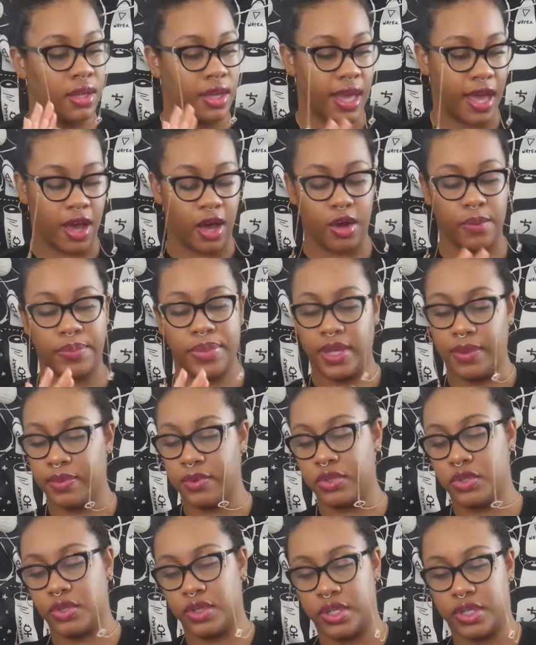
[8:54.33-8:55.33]
How
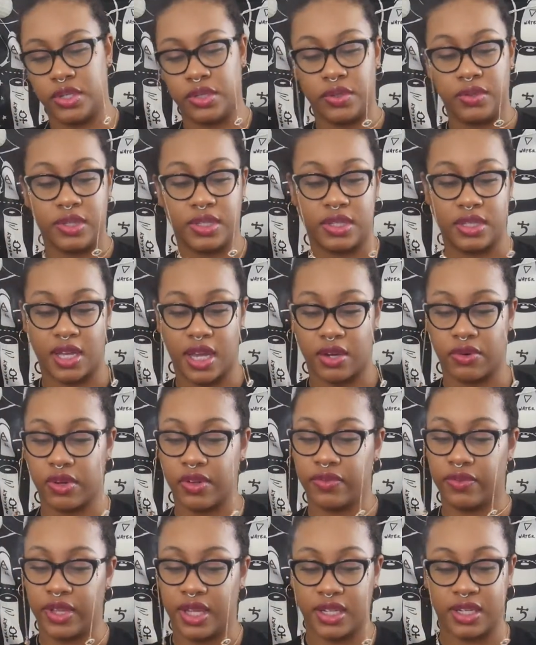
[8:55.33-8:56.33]
people treat you is not a
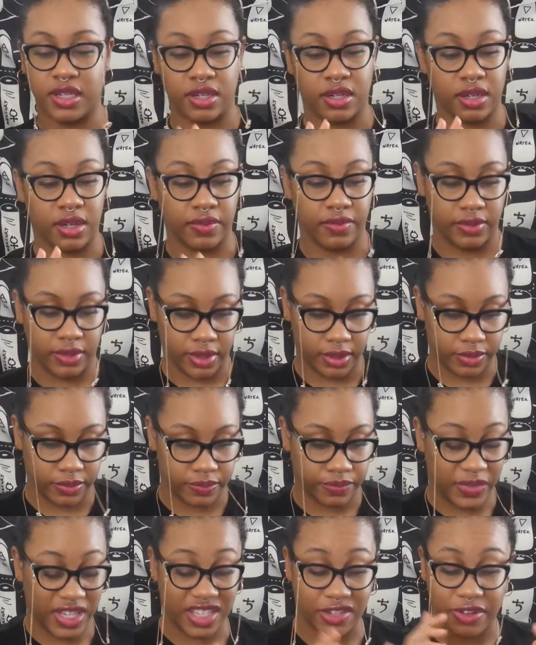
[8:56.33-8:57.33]
reflection of you.
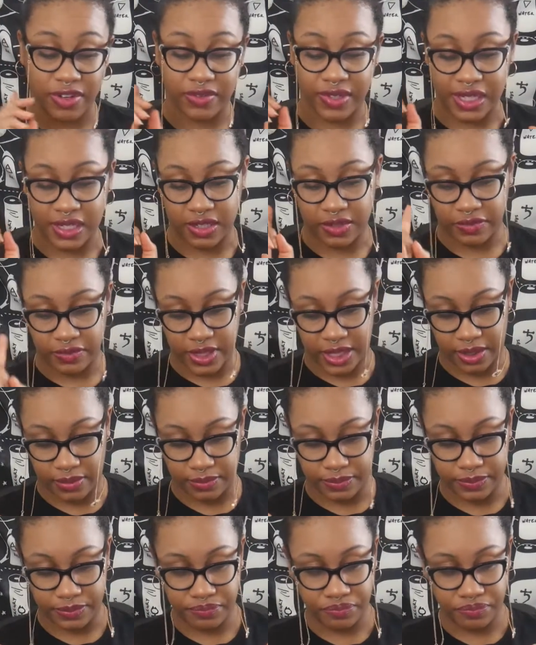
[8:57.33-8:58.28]
It's a reflection of them.